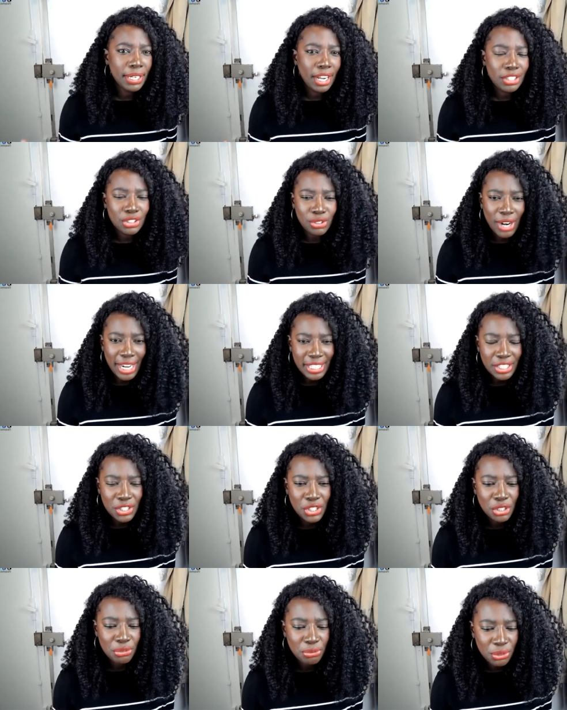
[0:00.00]
attracted to
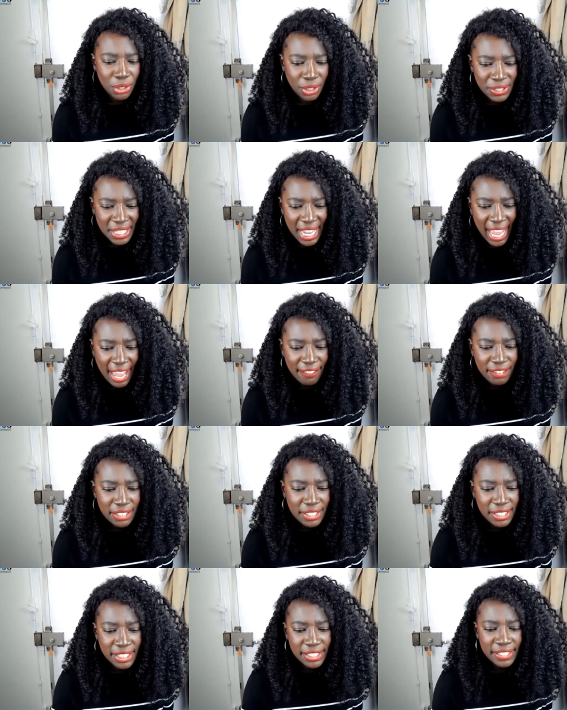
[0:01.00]
your fiance ever
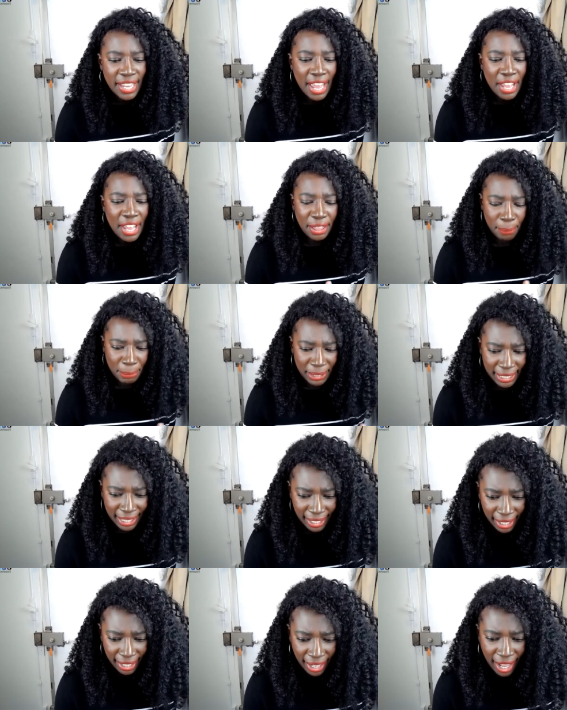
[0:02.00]
since the
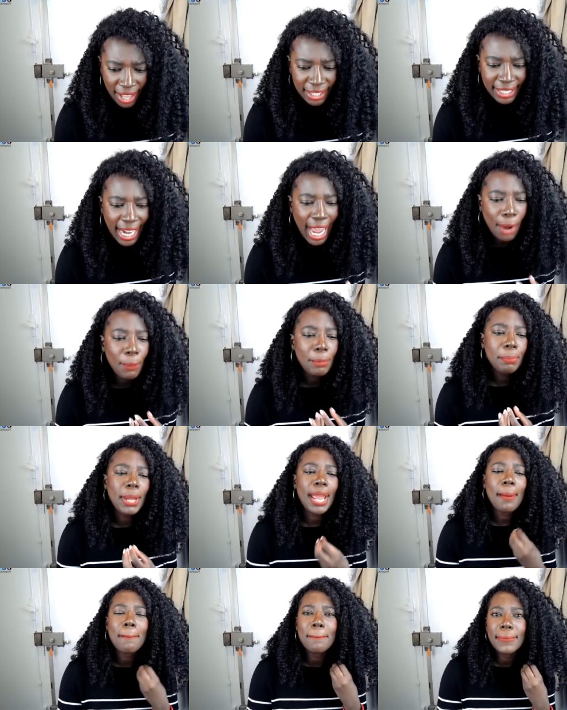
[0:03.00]
beginning. Like I would
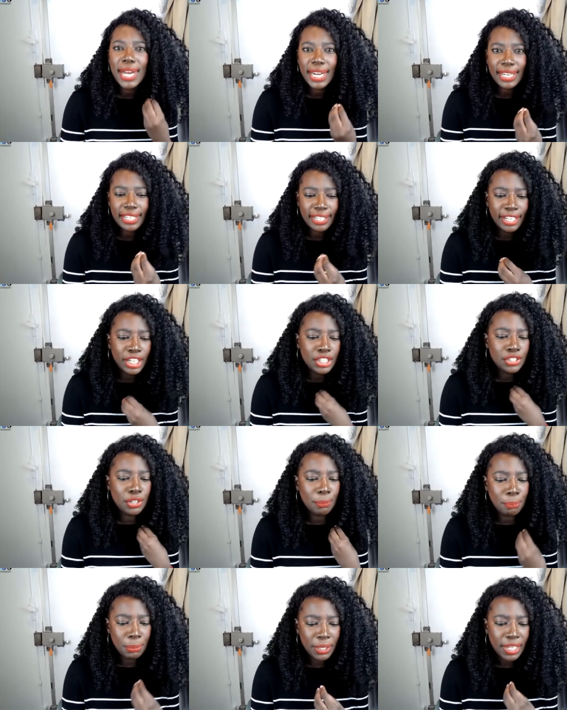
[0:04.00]
pay money to
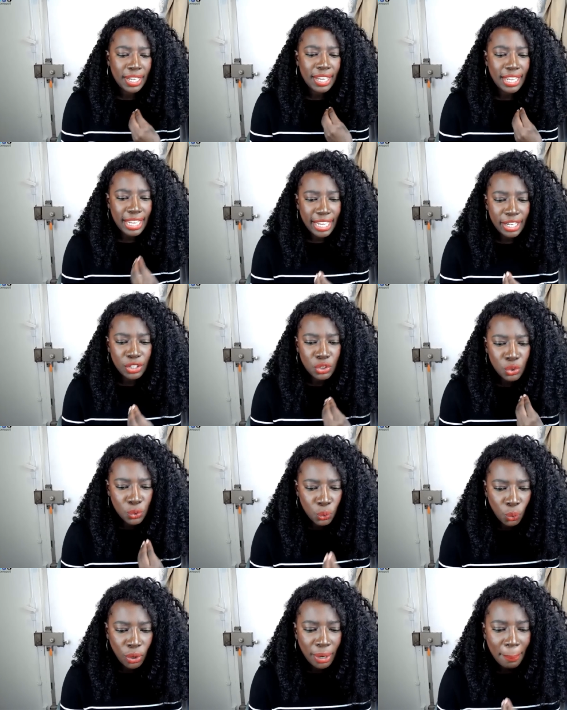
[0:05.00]
be in
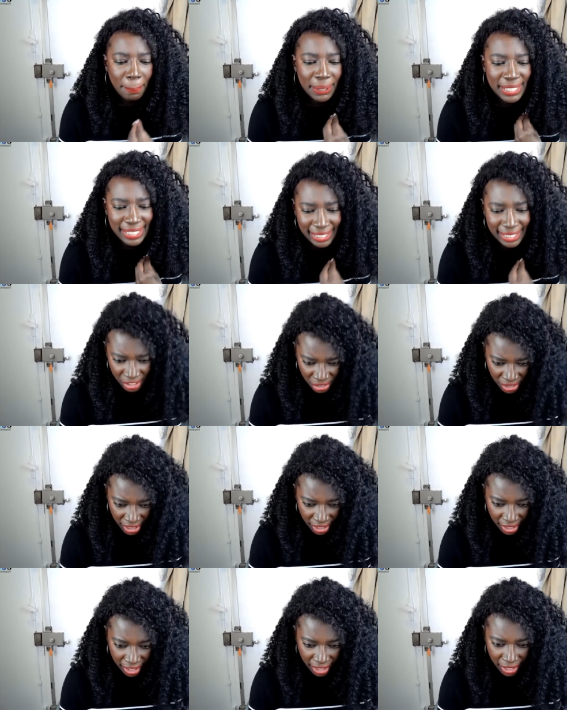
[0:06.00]
your
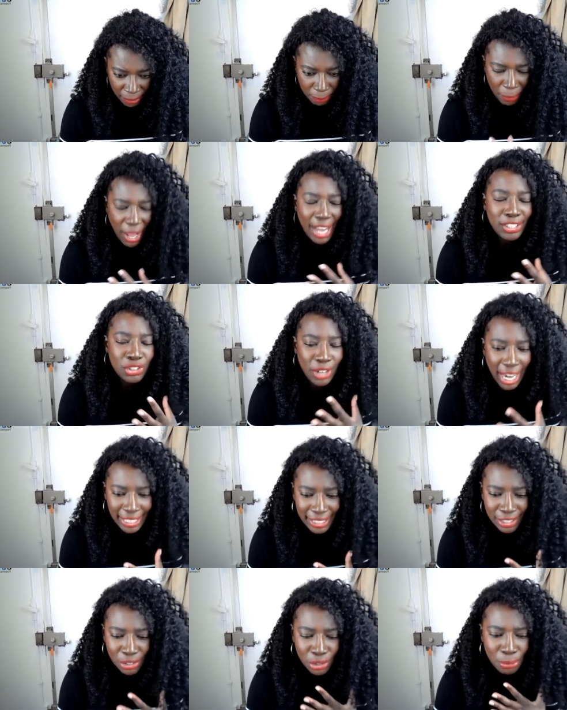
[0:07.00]
position,
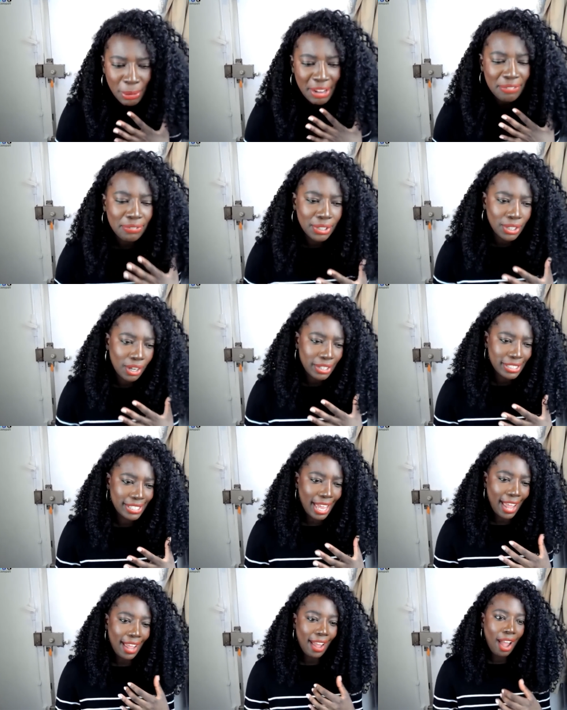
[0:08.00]
attracted to my fiance.